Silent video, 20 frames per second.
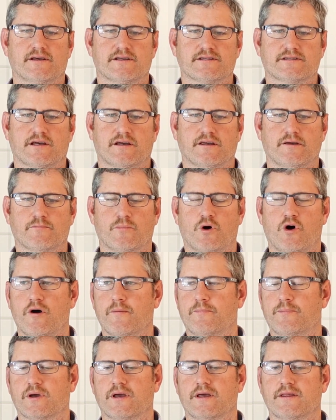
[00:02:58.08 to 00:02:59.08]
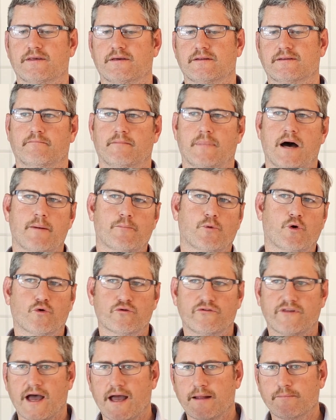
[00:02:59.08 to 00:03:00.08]
So it might be that mum
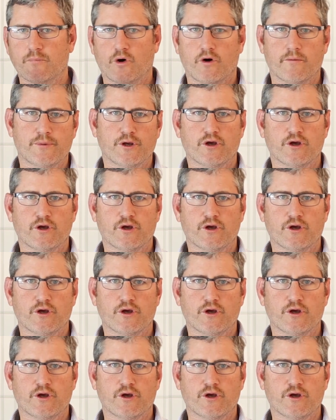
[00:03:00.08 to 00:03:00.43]
or dad might